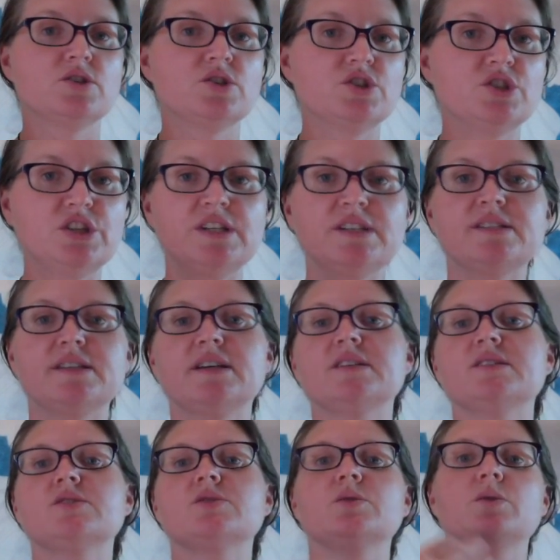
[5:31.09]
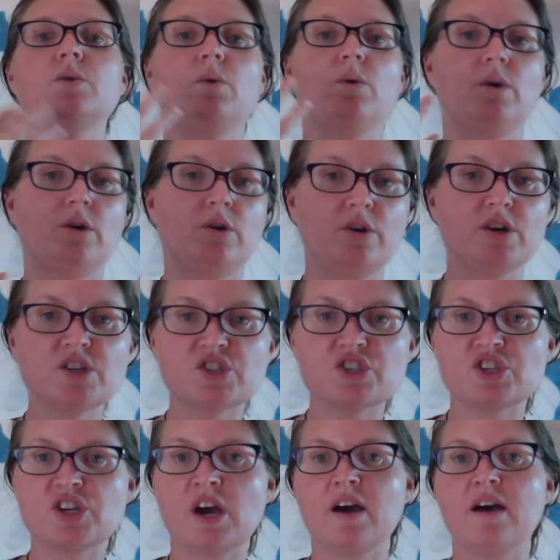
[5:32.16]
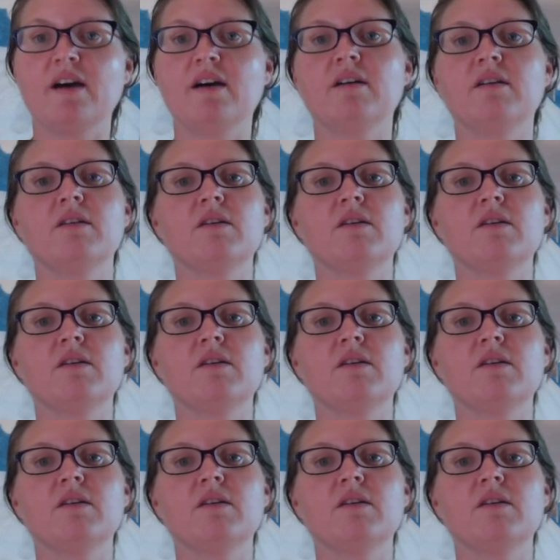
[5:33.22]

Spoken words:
Jesus or Krishna